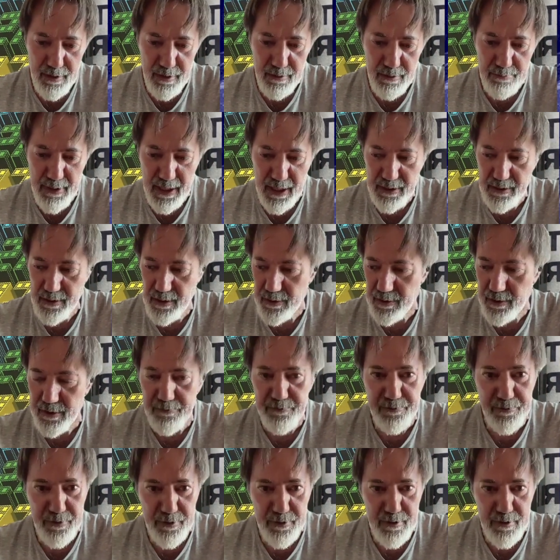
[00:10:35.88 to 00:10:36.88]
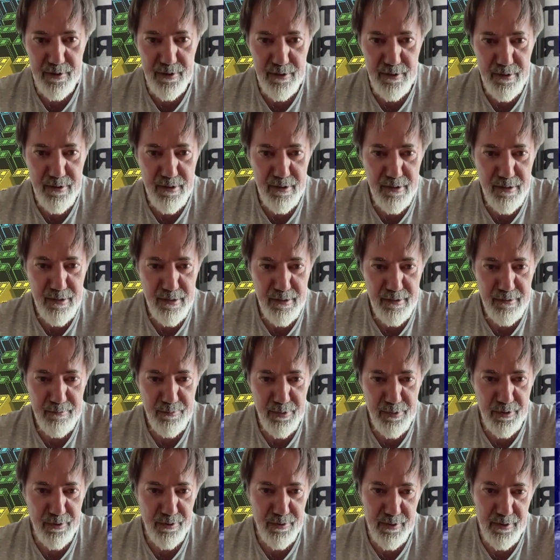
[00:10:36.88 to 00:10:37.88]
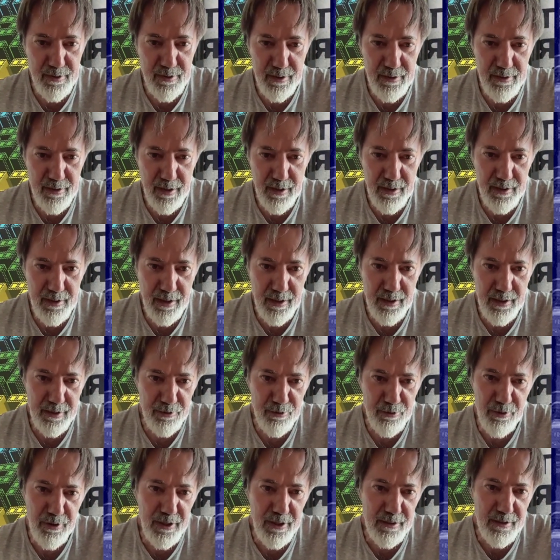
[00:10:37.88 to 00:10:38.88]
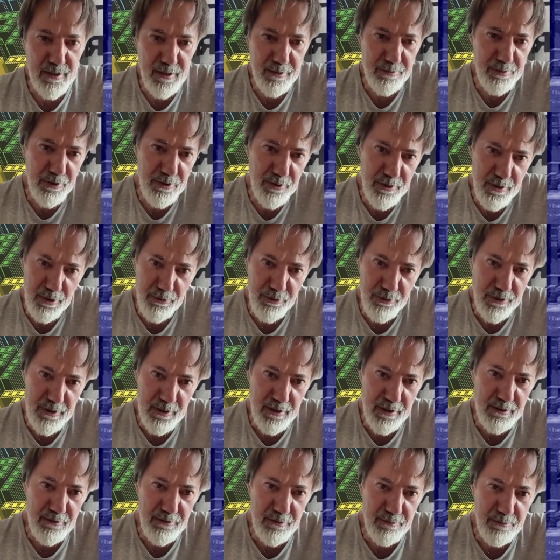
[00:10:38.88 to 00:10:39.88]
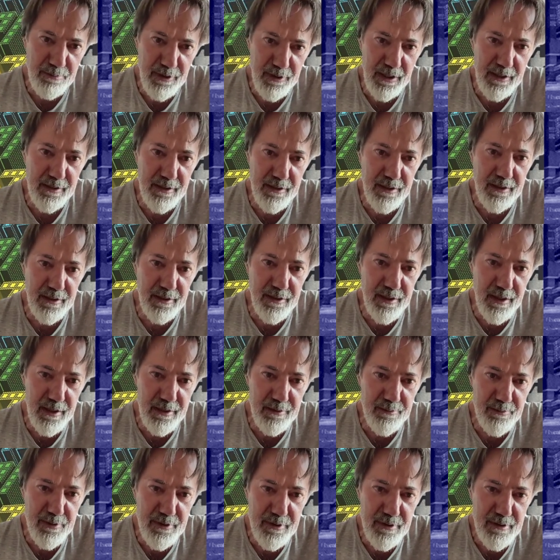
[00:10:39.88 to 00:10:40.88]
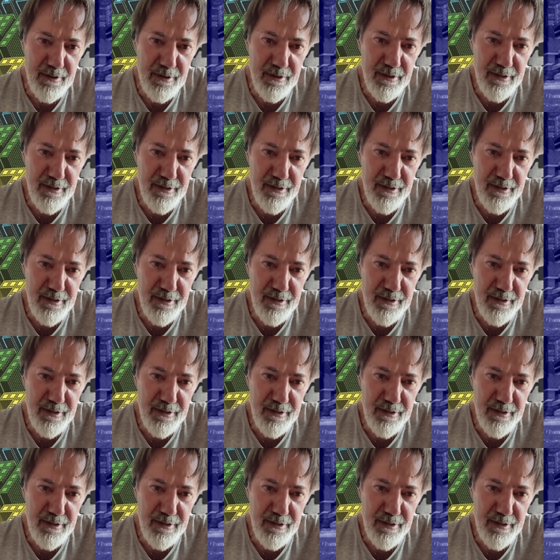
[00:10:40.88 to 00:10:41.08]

make a difference, because I had no idea, because I wasn't even playing any games.